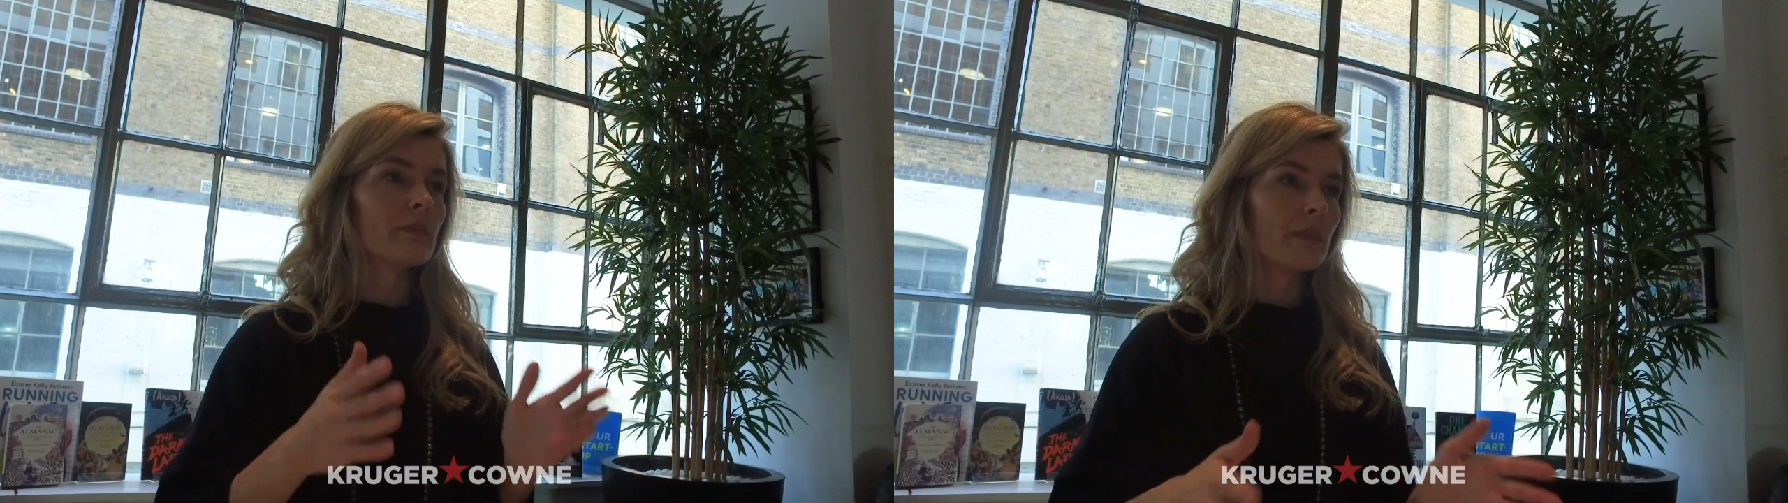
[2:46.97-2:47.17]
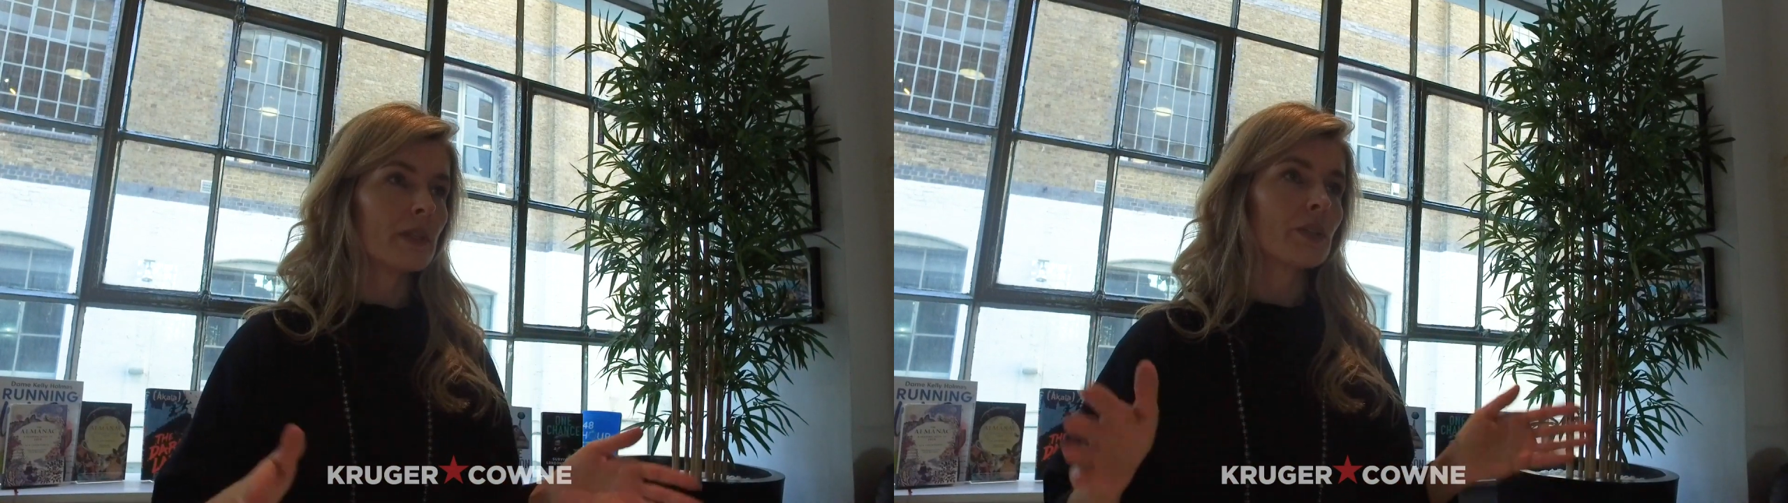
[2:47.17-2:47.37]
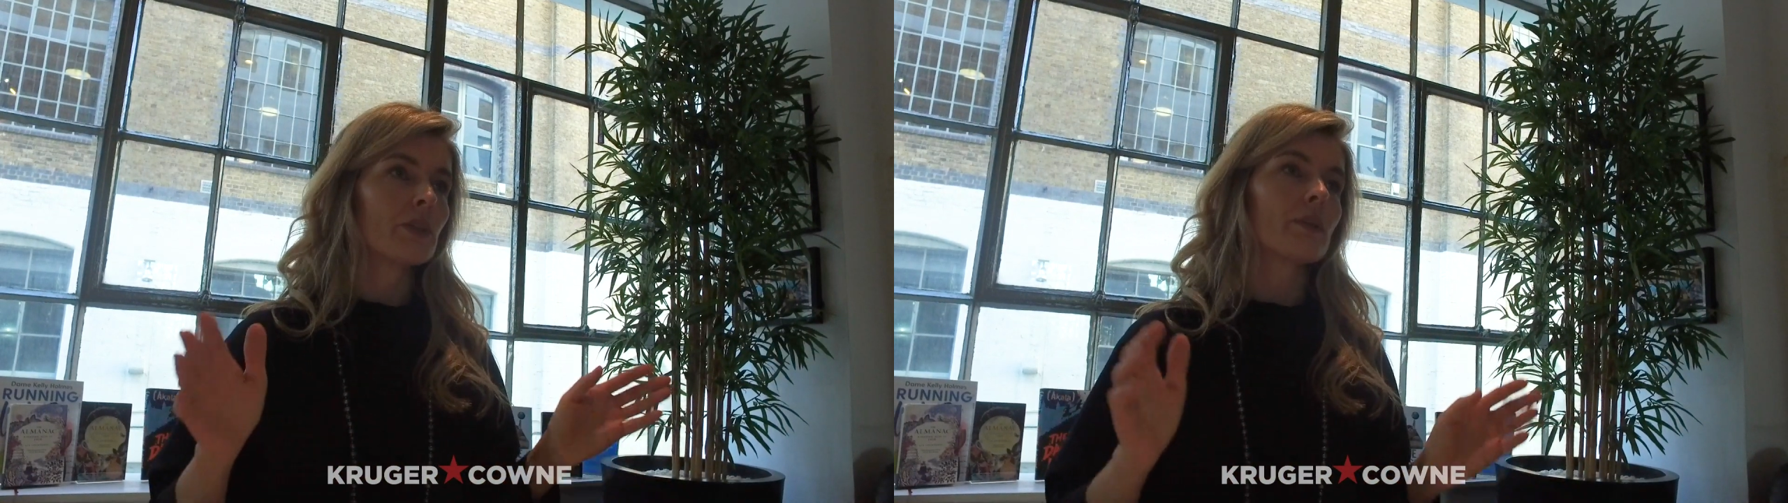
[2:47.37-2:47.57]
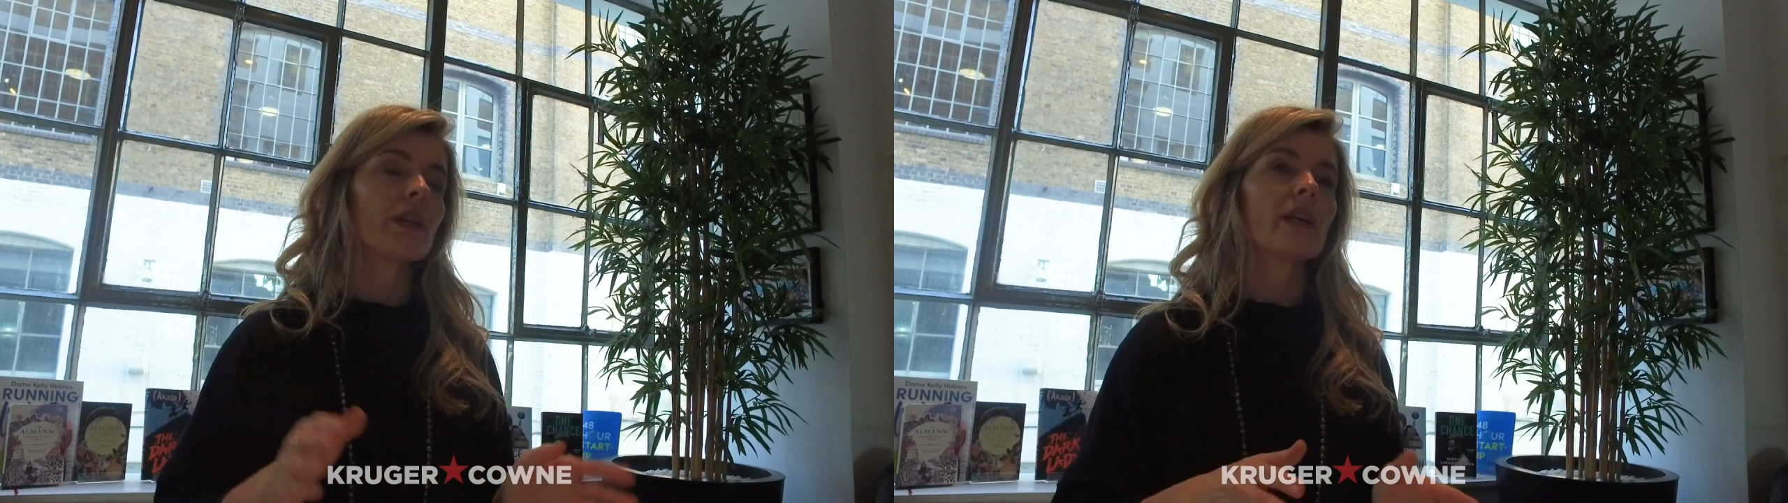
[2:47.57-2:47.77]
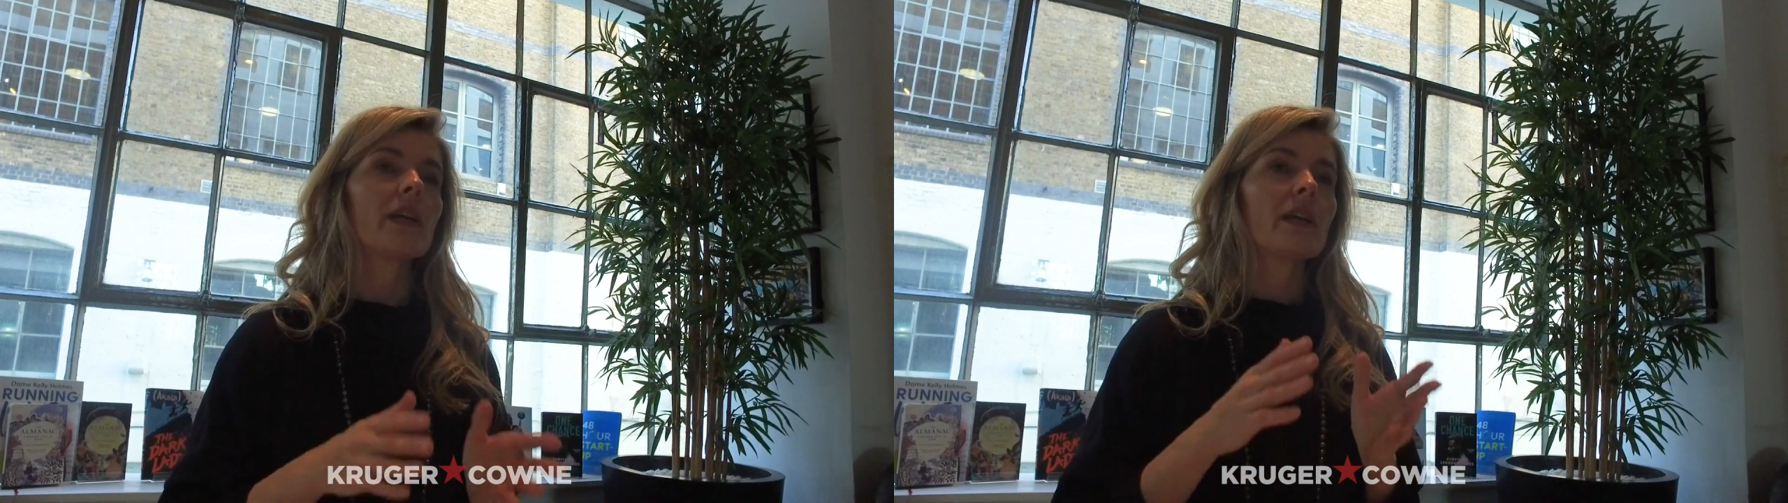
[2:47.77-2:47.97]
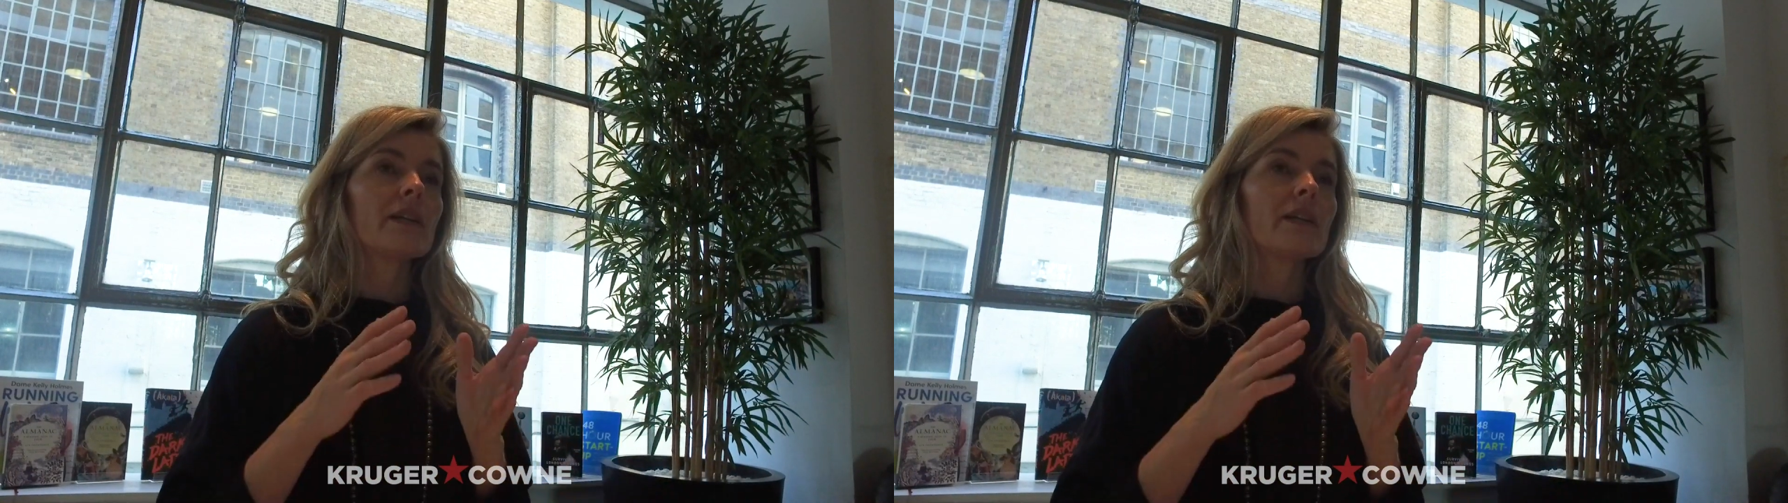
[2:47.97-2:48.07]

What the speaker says: military,